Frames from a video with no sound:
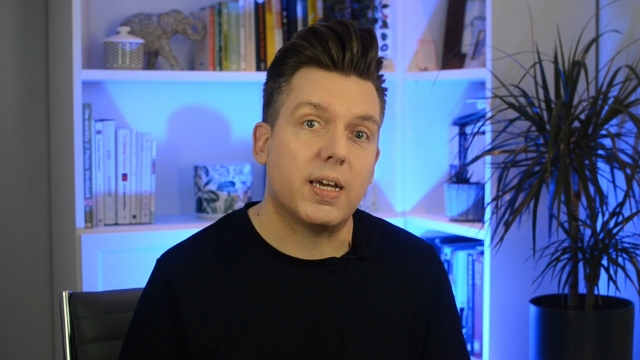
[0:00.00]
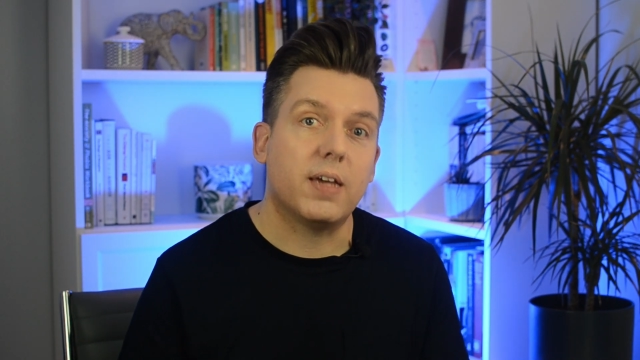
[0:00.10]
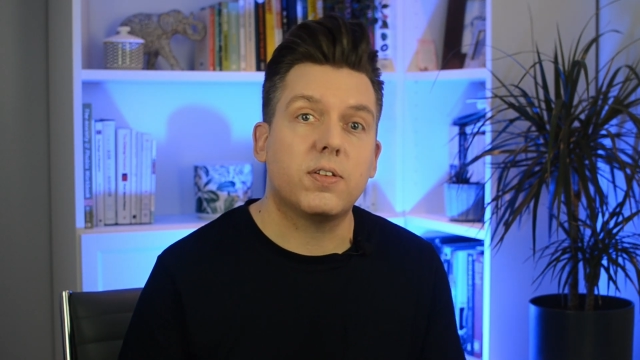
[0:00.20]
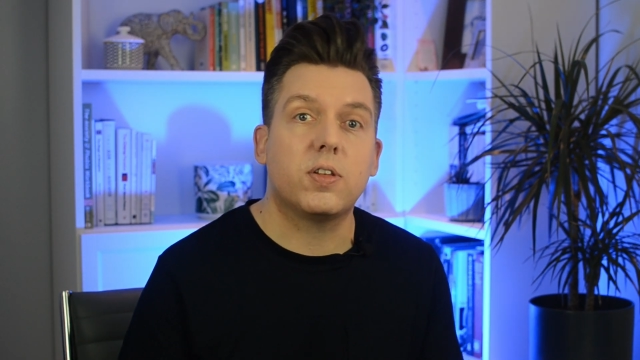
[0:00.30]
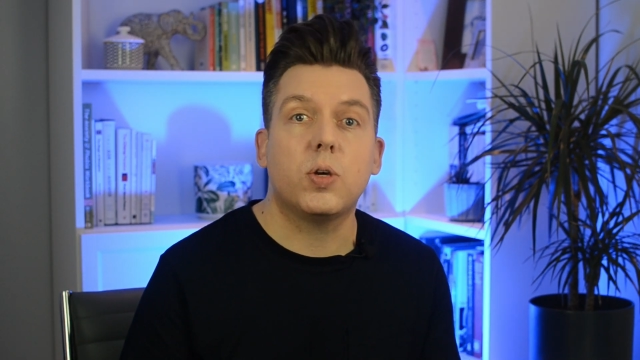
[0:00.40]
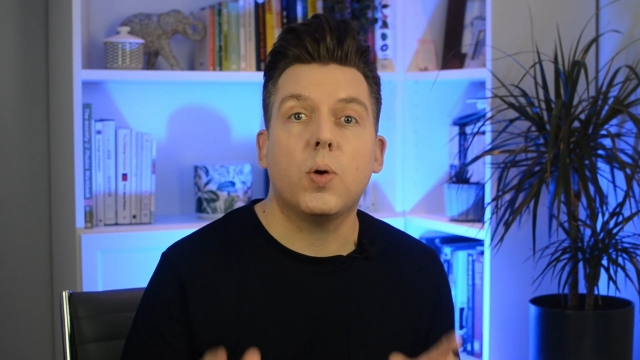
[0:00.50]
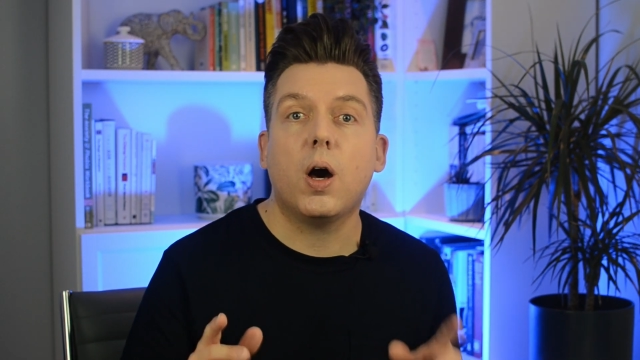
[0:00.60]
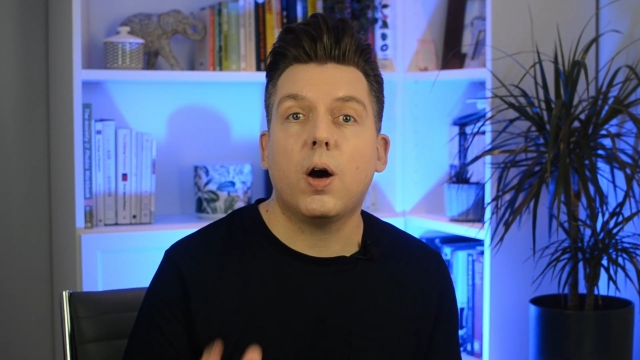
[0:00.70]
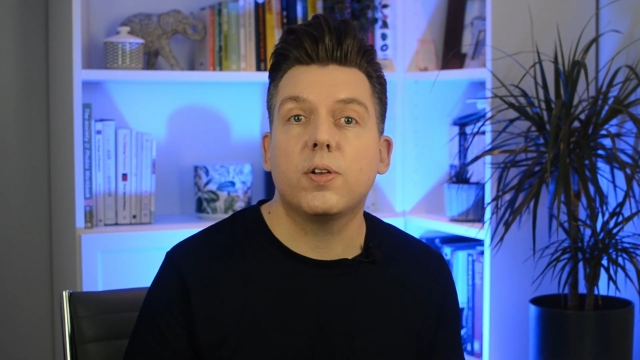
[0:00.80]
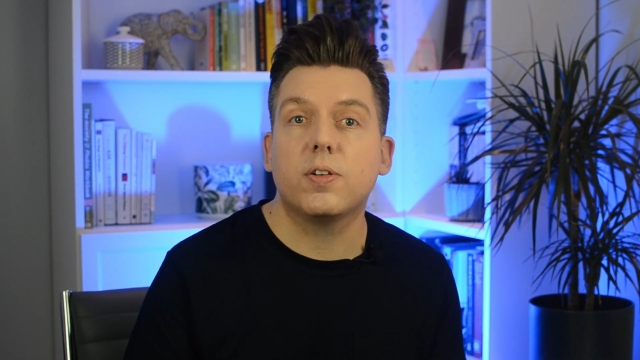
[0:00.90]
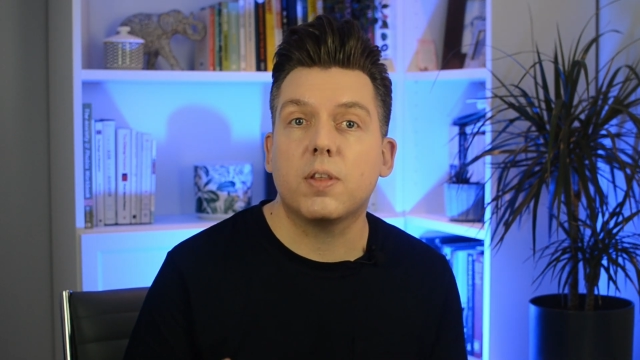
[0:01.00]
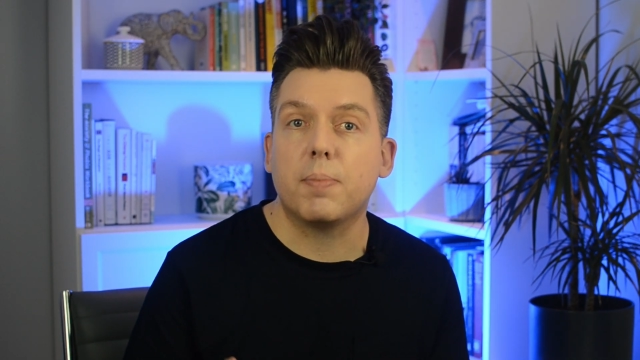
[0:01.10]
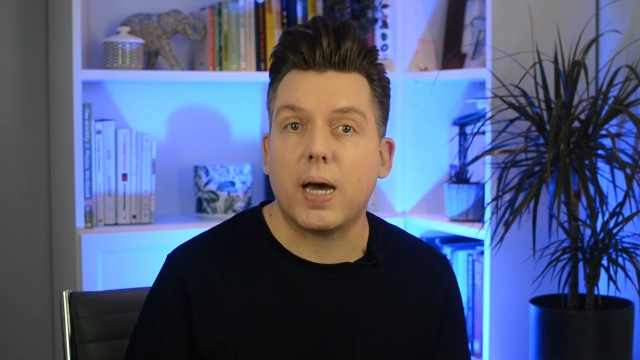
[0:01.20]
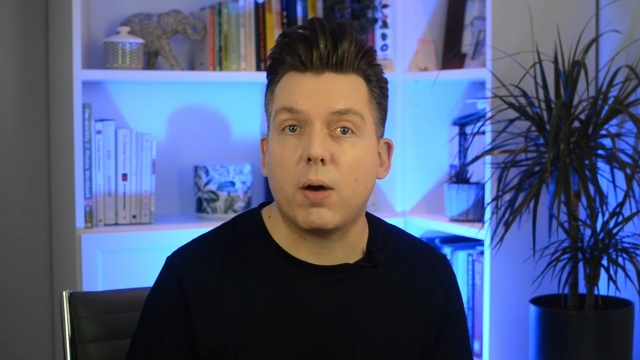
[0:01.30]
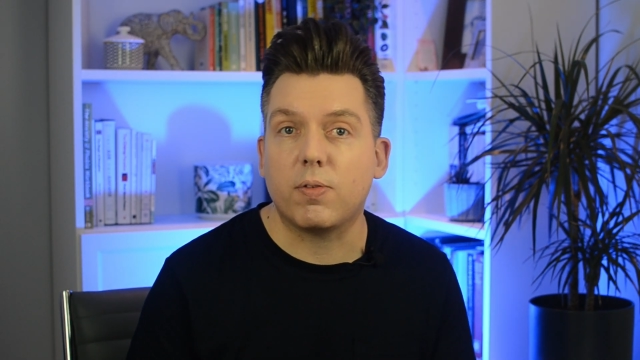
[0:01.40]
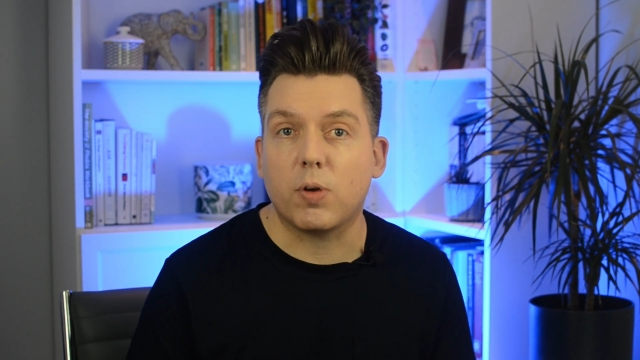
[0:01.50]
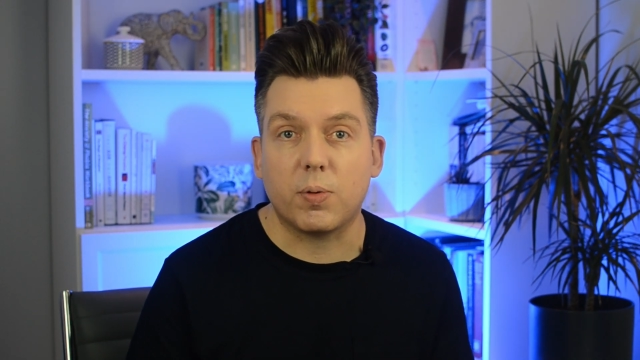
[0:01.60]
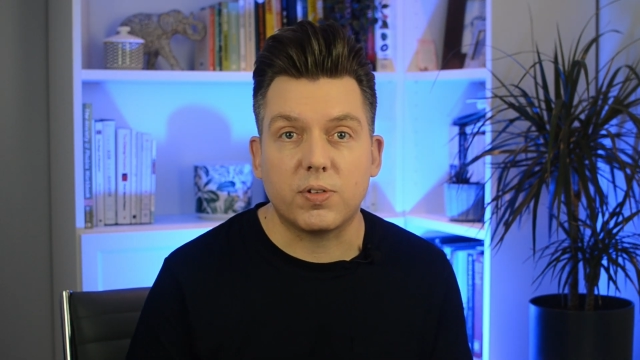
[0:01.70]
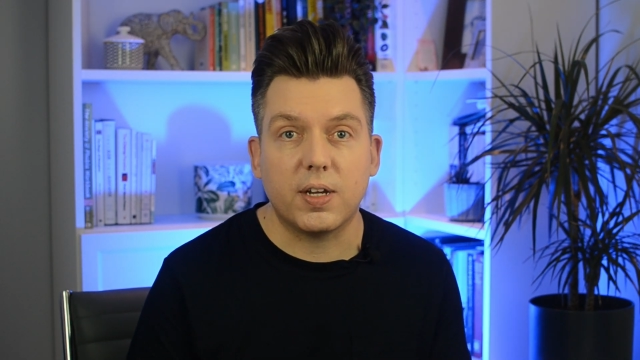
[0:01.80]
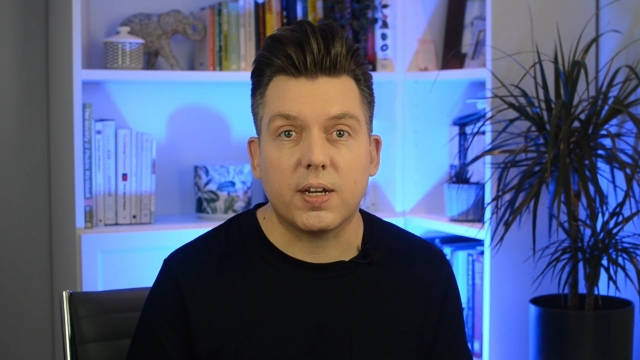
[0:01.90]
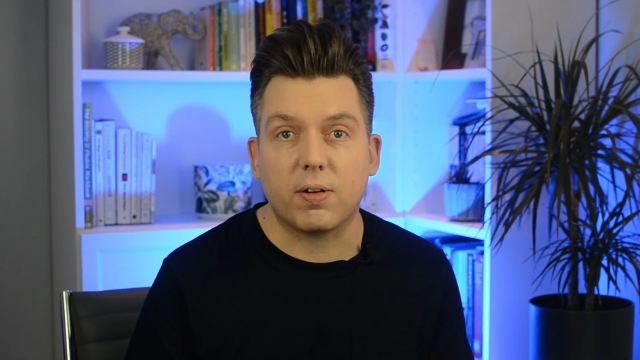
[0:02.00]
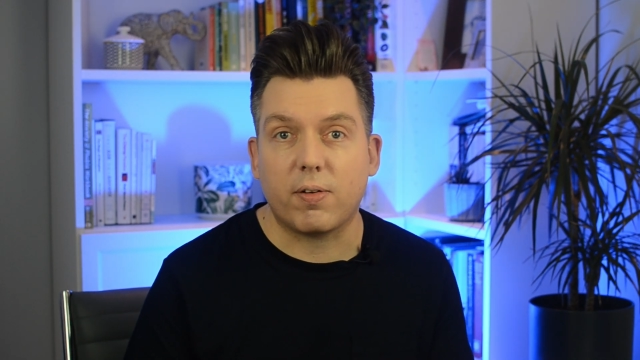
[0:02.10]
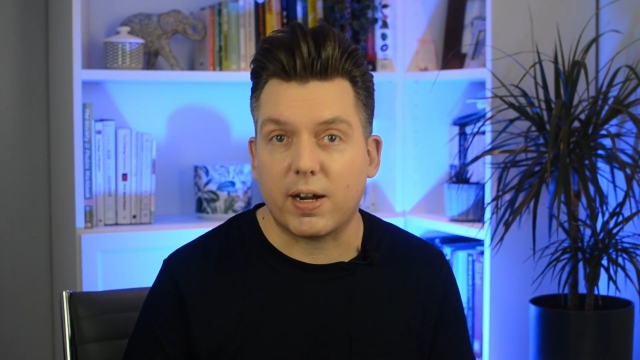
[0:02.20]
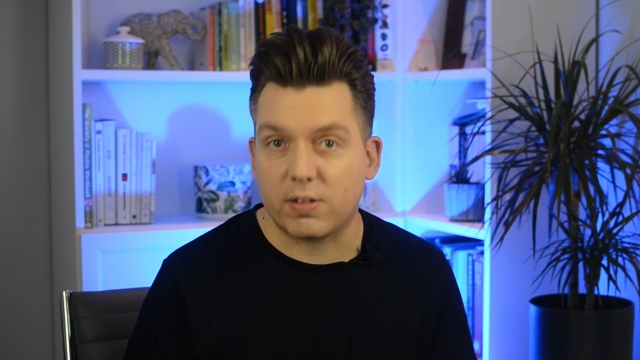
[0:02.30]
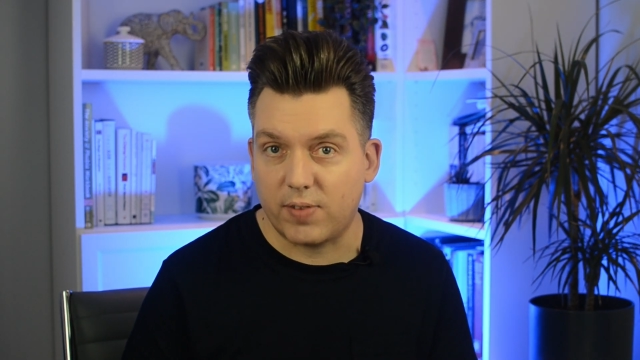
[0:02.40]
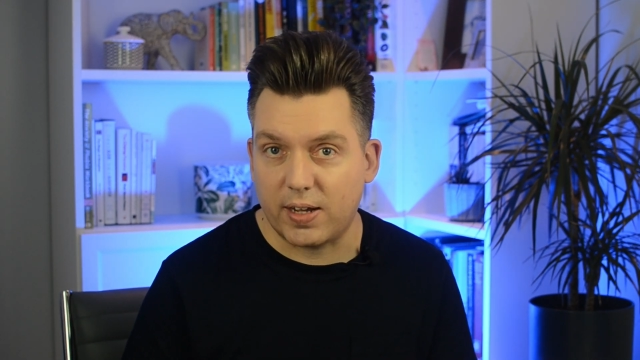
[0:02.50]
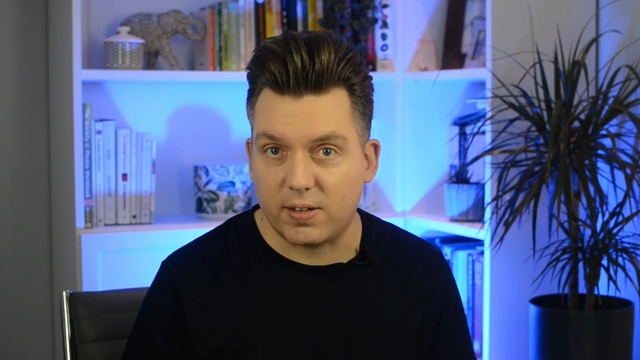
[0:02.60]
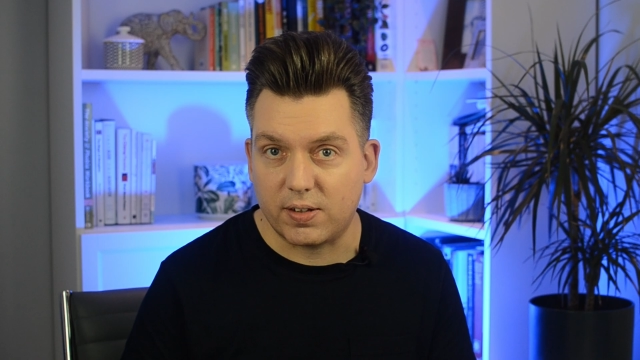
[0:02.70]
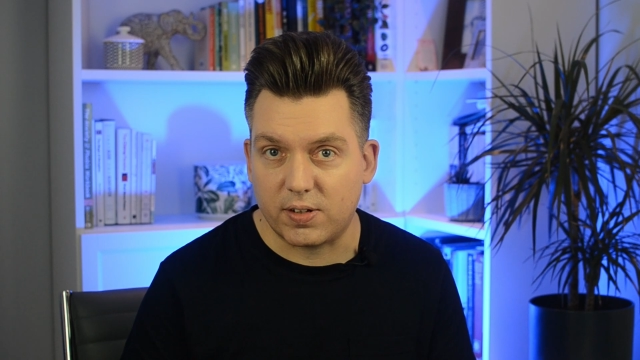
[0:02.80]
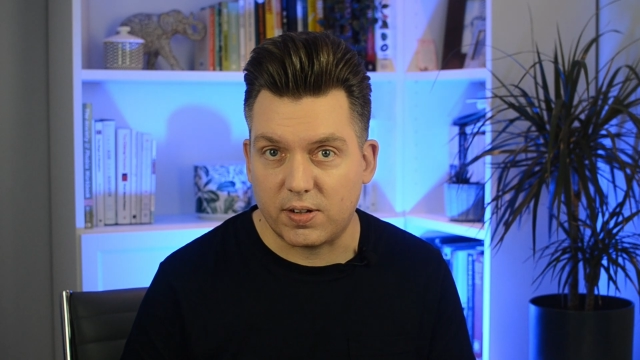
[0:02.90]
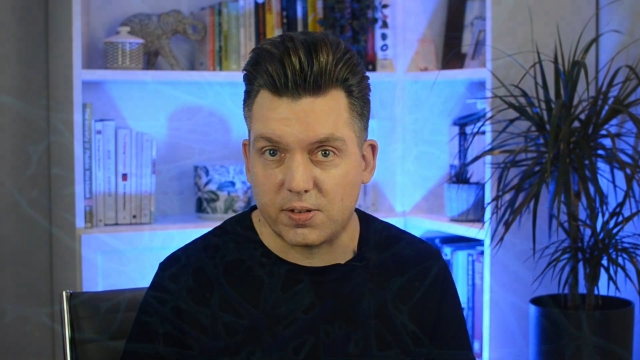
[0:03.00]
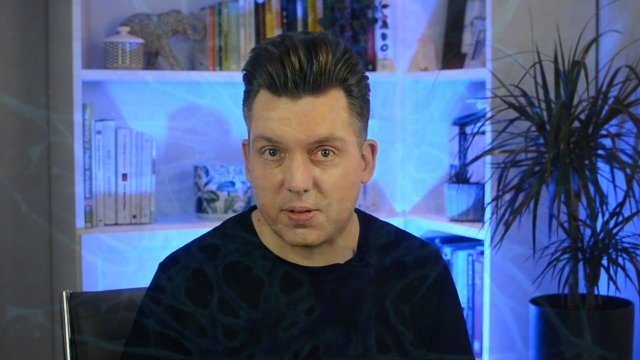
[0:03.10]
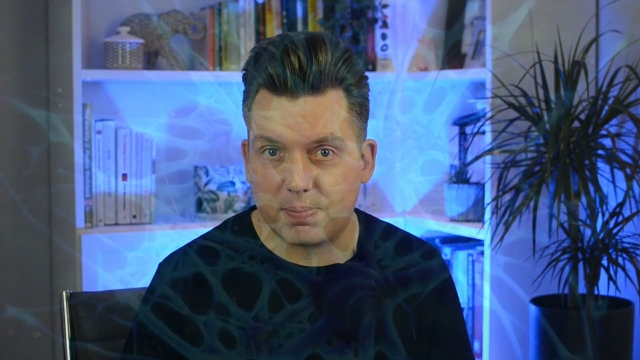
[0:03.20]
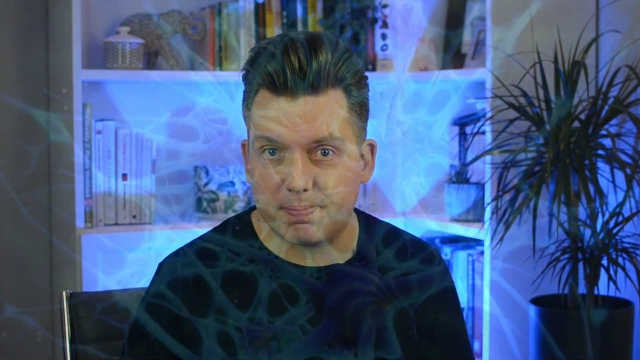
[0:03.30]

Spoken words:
is that you harness the power of your reticular activating system.